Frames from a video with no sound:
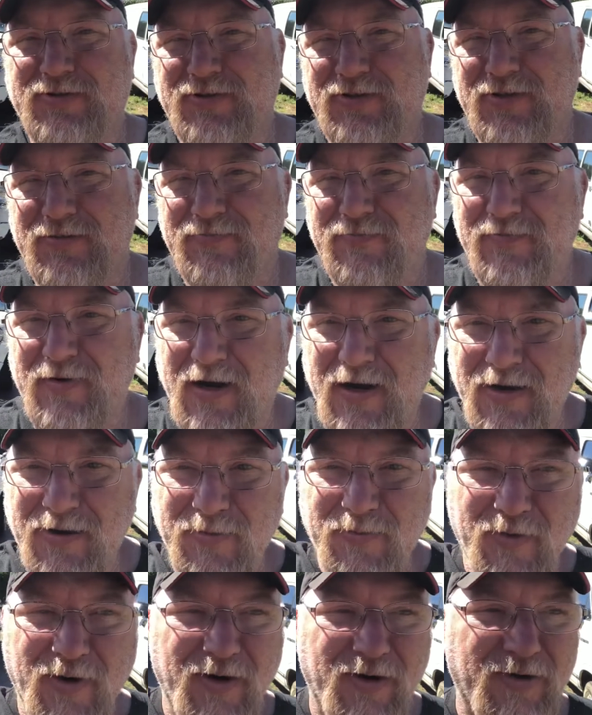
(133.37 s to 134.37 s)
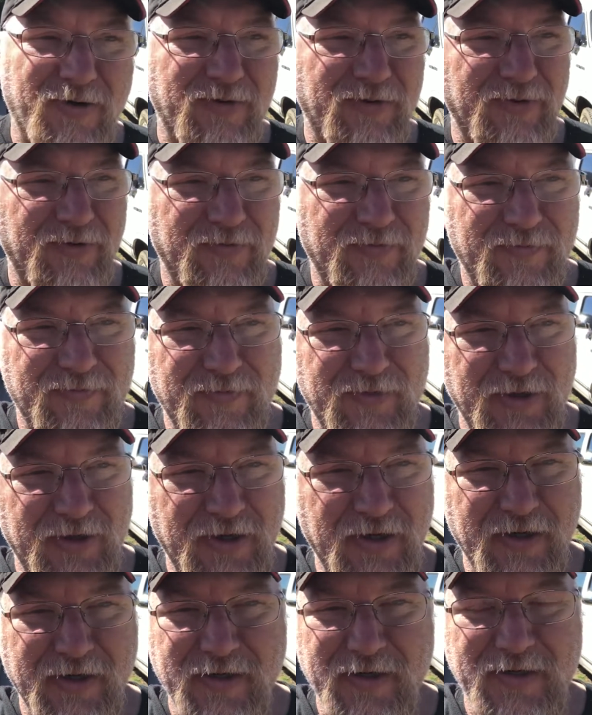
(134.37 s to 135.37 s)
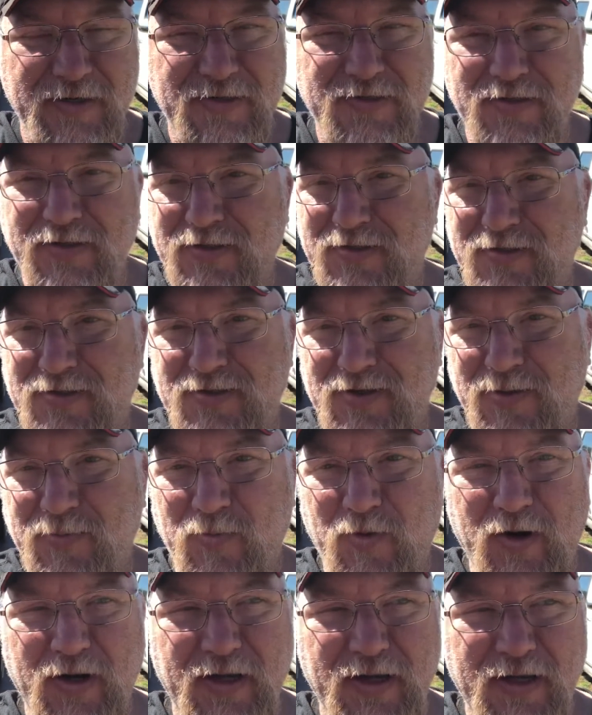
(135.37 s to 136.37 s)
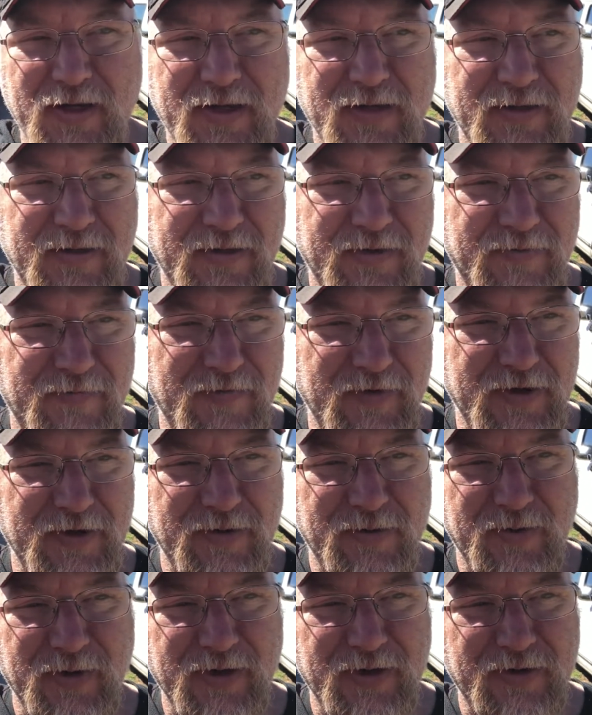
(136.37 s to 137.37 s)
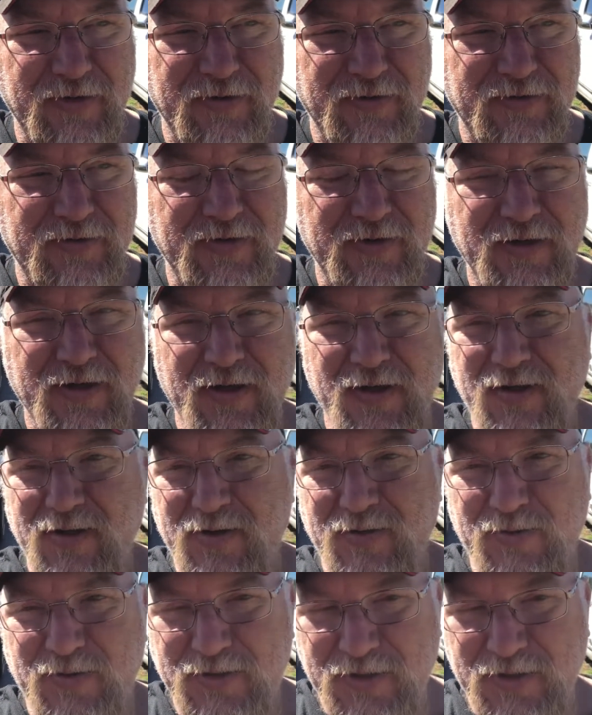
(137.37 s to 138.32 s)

firewall to clearance it in some way, and the fender wells, and which